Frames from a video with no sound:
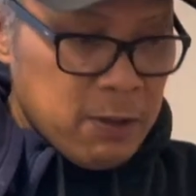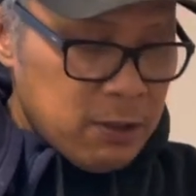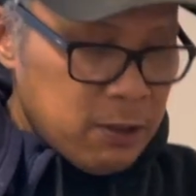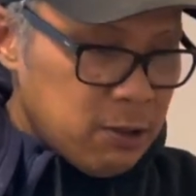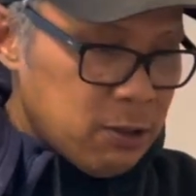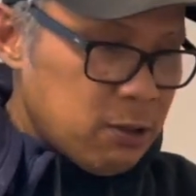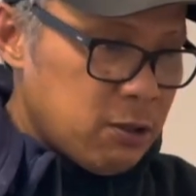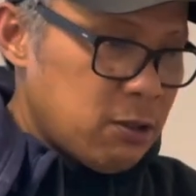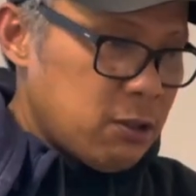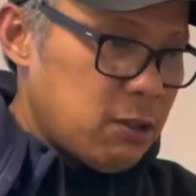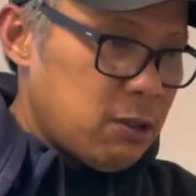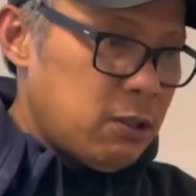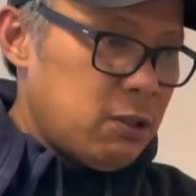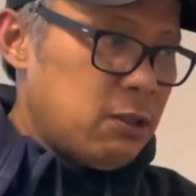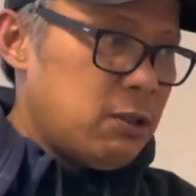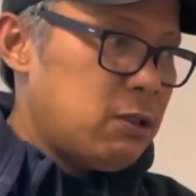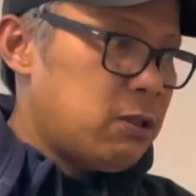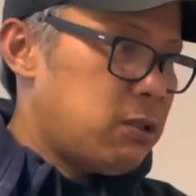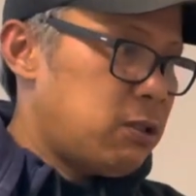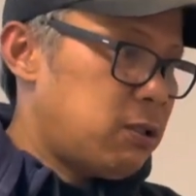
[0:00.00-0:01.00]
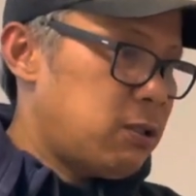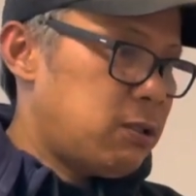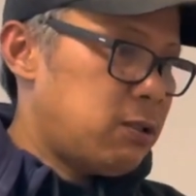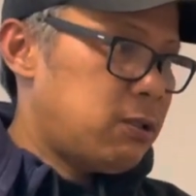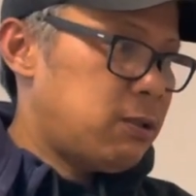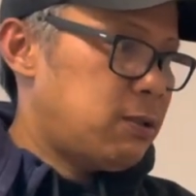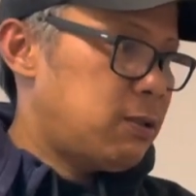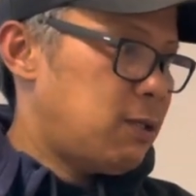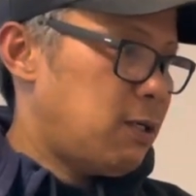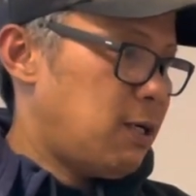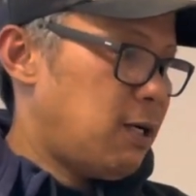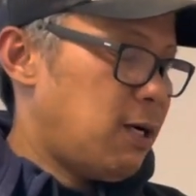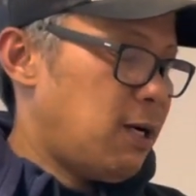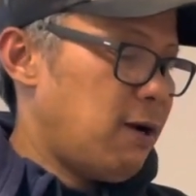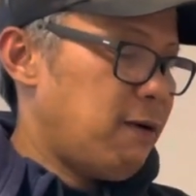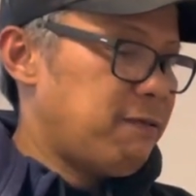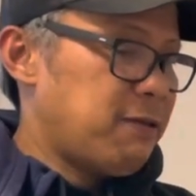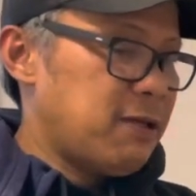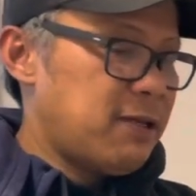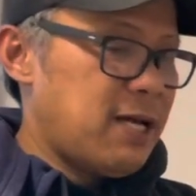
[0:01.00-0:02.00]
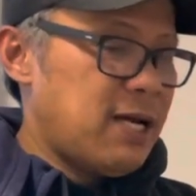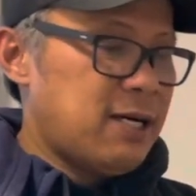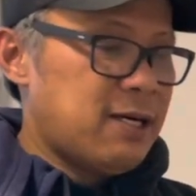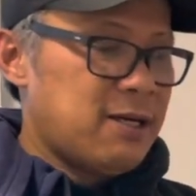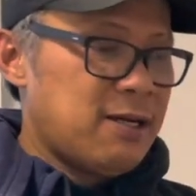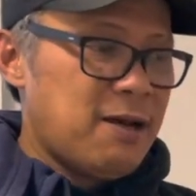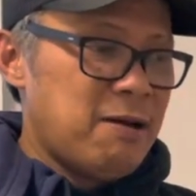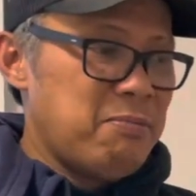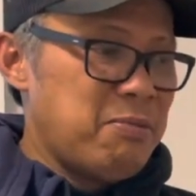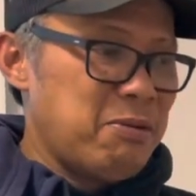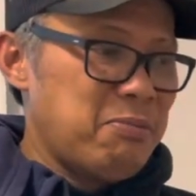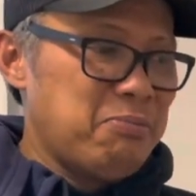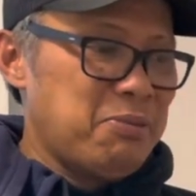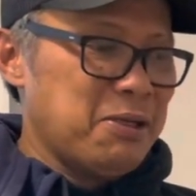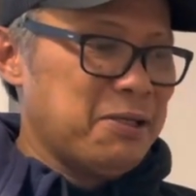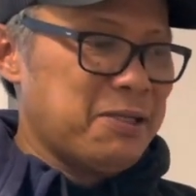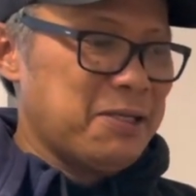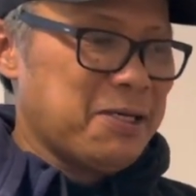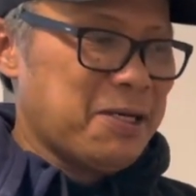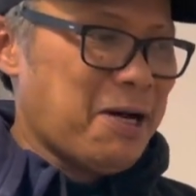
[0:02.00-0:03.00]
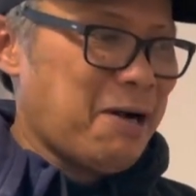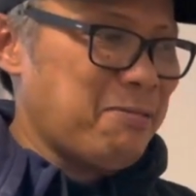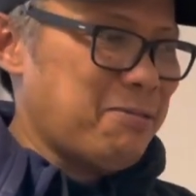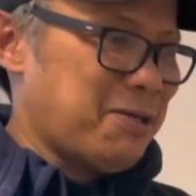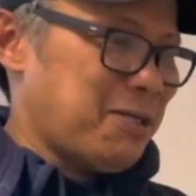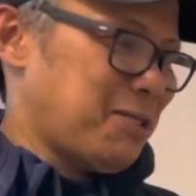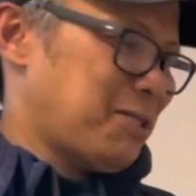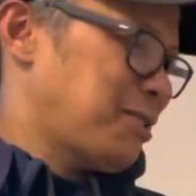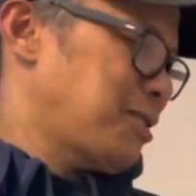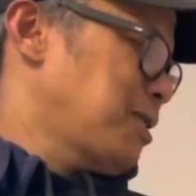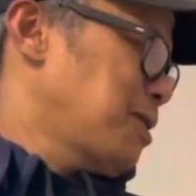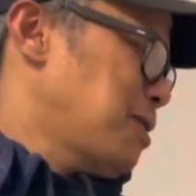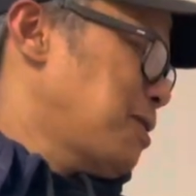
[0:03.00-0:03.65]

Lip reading: So after that, I've been building cabinets.